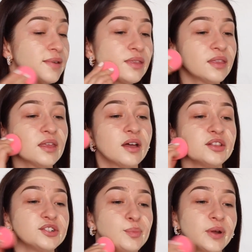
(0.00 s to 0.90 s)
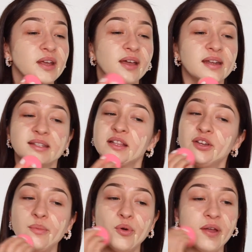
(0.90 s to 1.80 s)
The color is pretty good. It's a
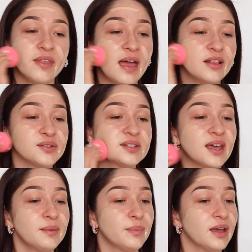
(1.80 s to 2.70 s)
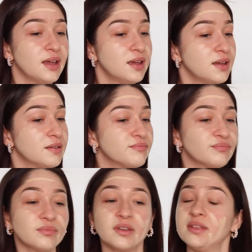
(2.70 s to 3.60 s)
little more on the yellow side, but
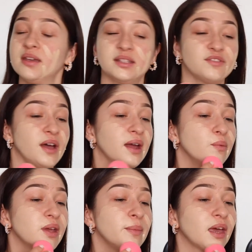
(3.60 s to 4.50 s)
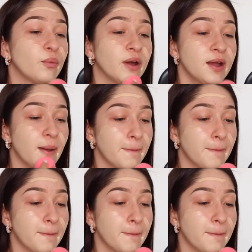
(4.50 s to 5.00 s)
I think it's fine. We can make it work.